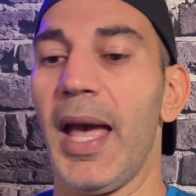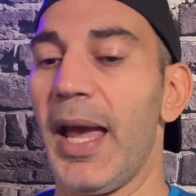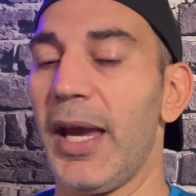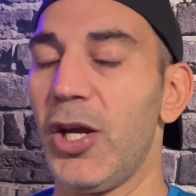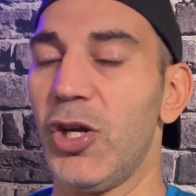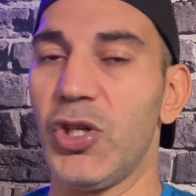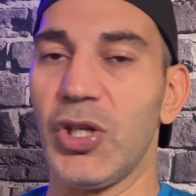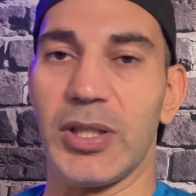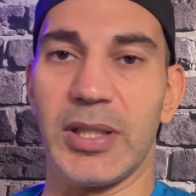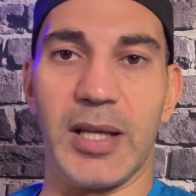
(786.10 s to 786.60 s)

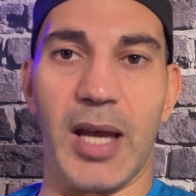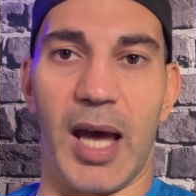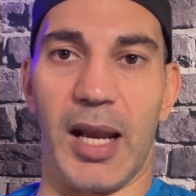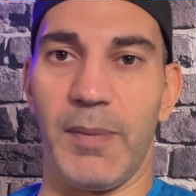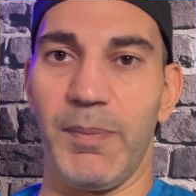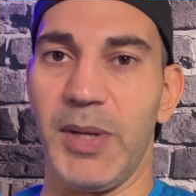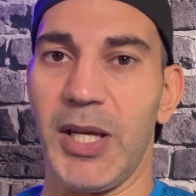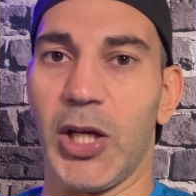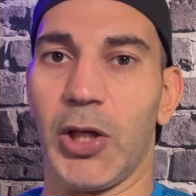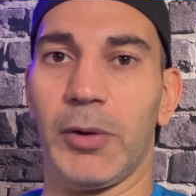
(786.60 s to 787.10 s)
You just got to
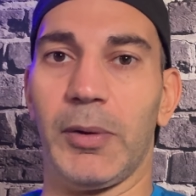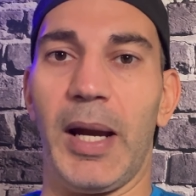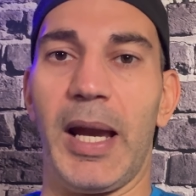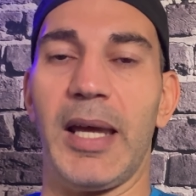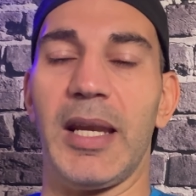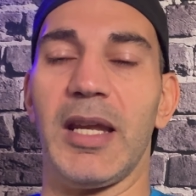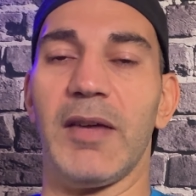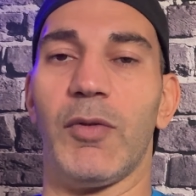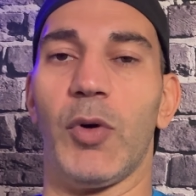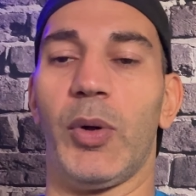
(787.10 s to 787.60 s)
be
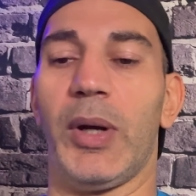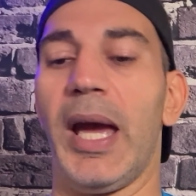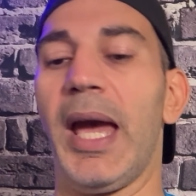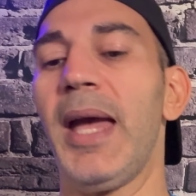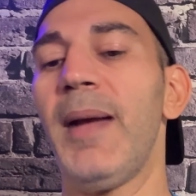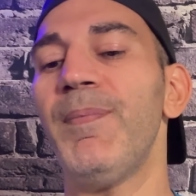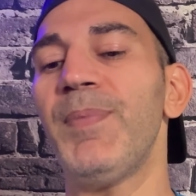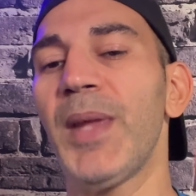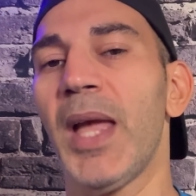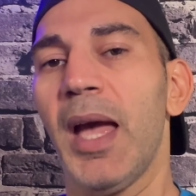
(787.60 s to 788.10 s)
creative,
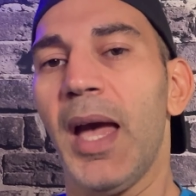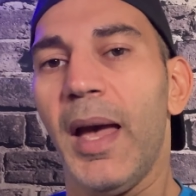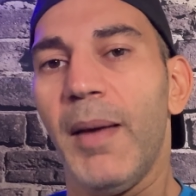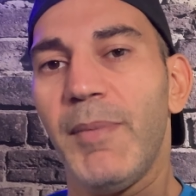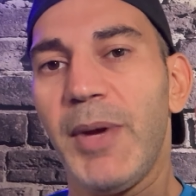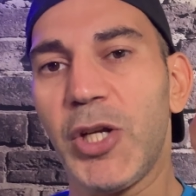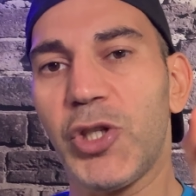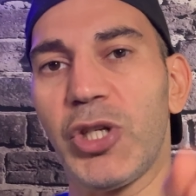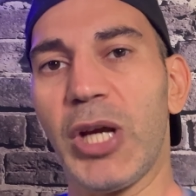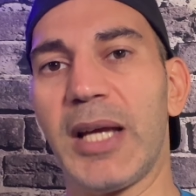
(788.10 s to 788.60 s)
okay?
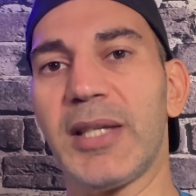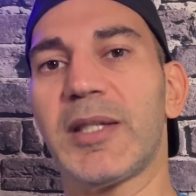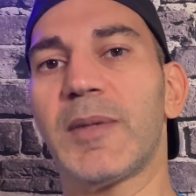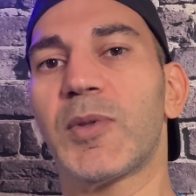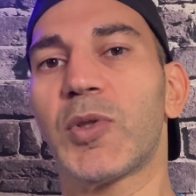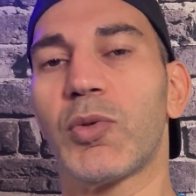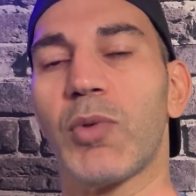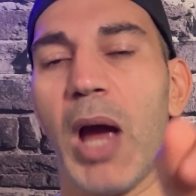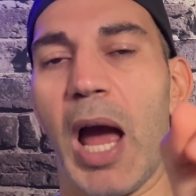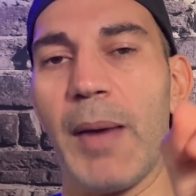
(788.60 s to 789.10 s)
Make sure you guys
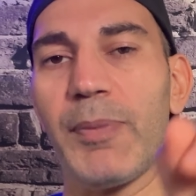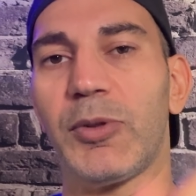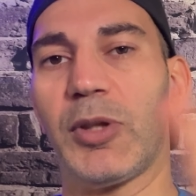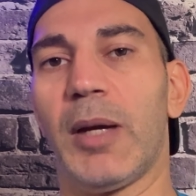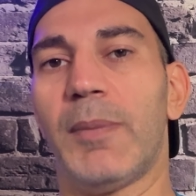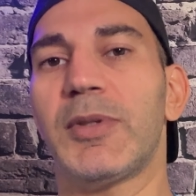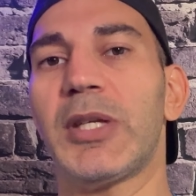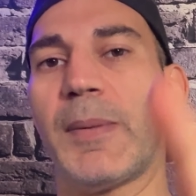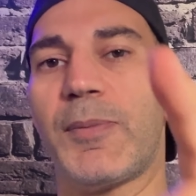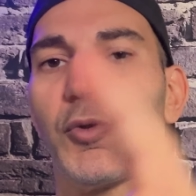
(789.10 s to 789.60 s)
subscribe,
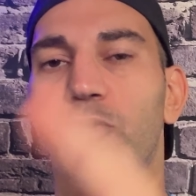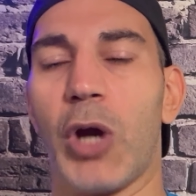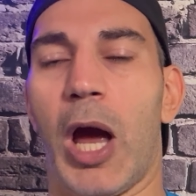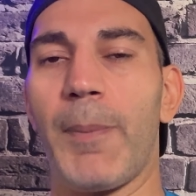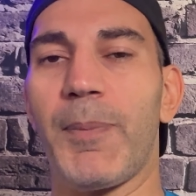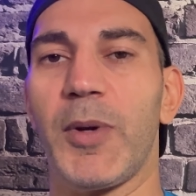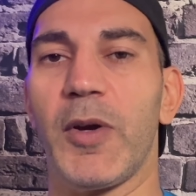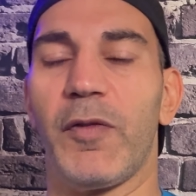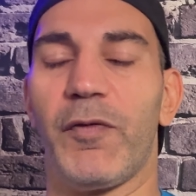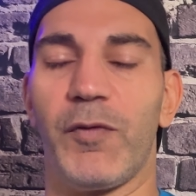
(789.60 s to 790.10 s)
thumbs up,
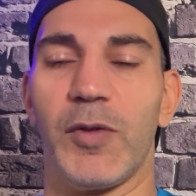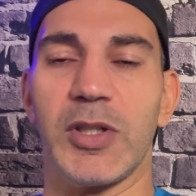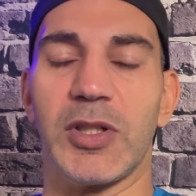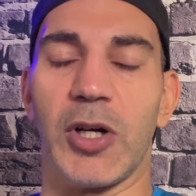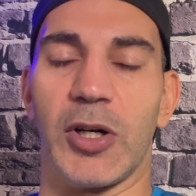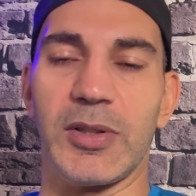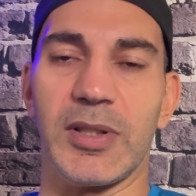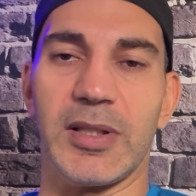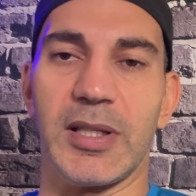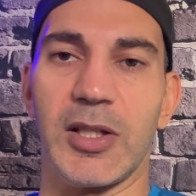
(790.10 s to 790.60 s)
drop your
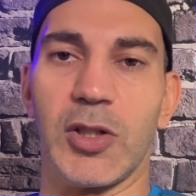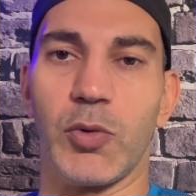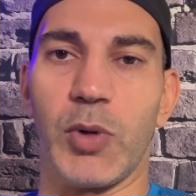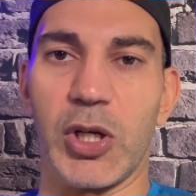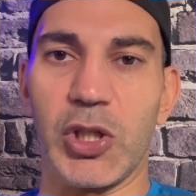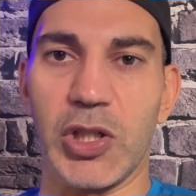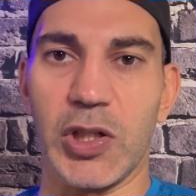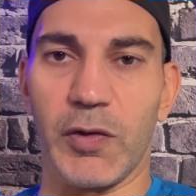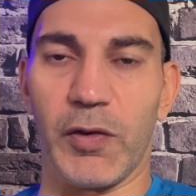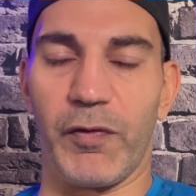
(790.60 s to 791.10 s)
starts and sits
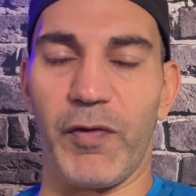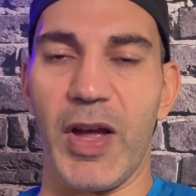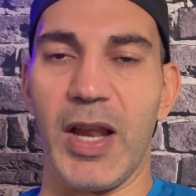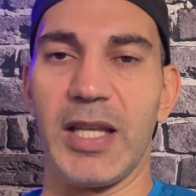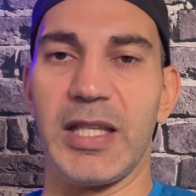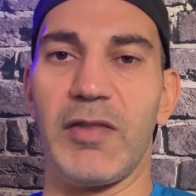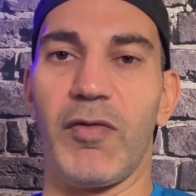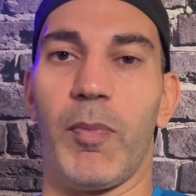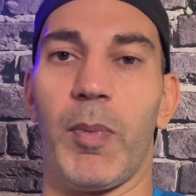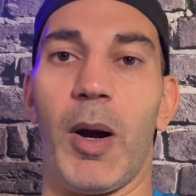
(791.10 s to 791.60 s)
questions for
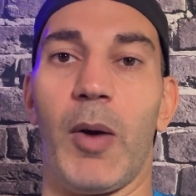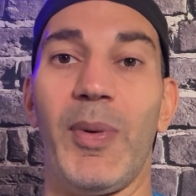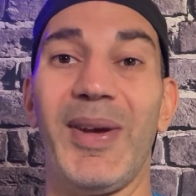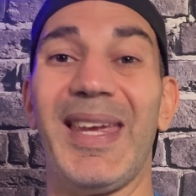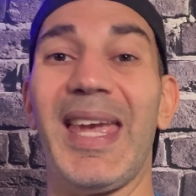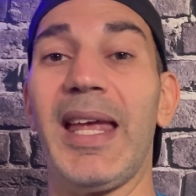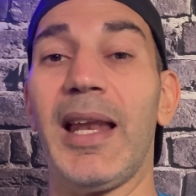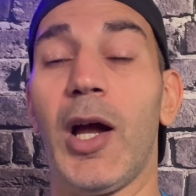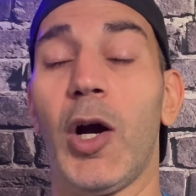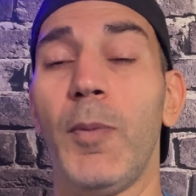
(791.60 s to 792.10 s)
Fantasy Football Week
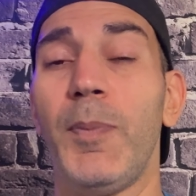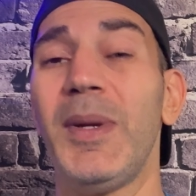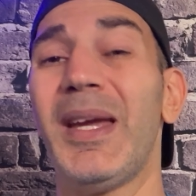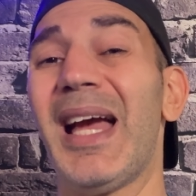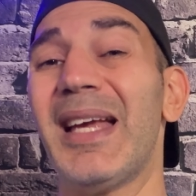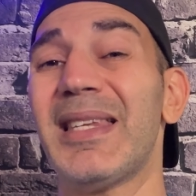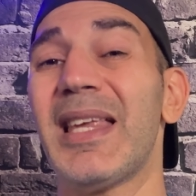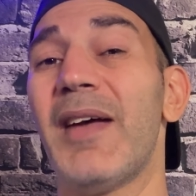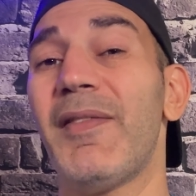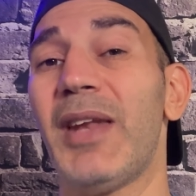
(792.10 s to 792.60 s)
8. I hope you
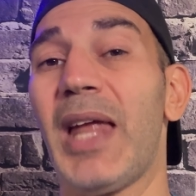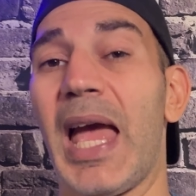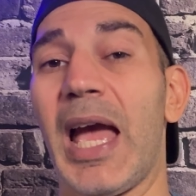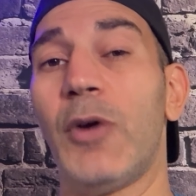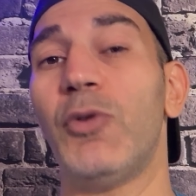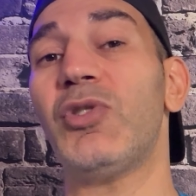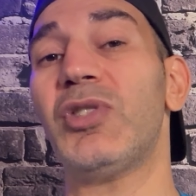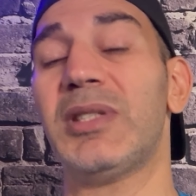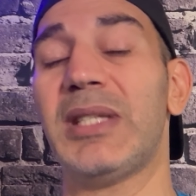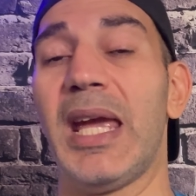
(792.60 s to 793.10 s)
guys have an
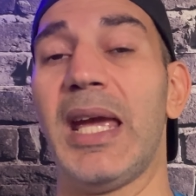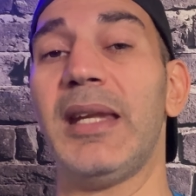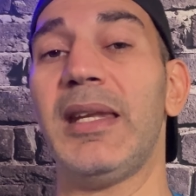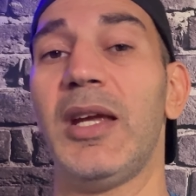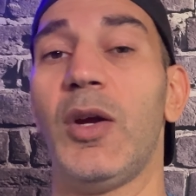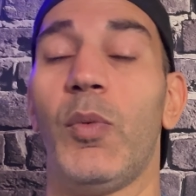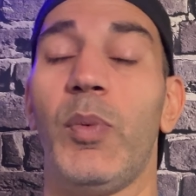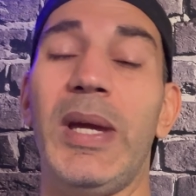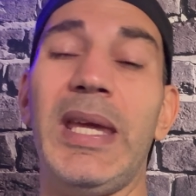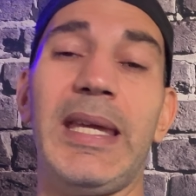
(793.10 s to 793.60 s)

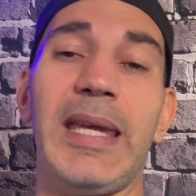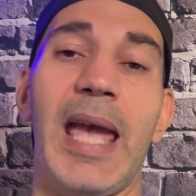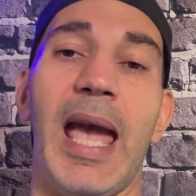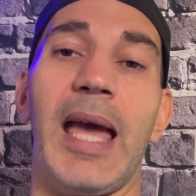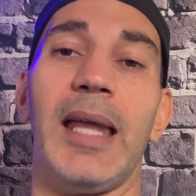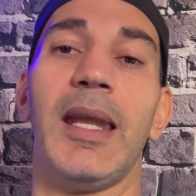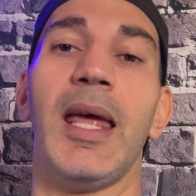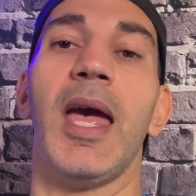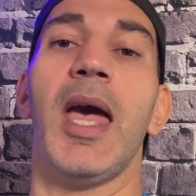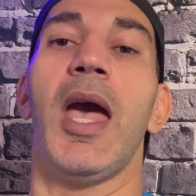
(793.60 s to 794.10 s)
outstanding
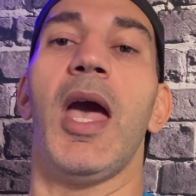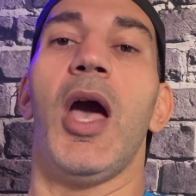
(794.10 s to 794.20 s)
weekend.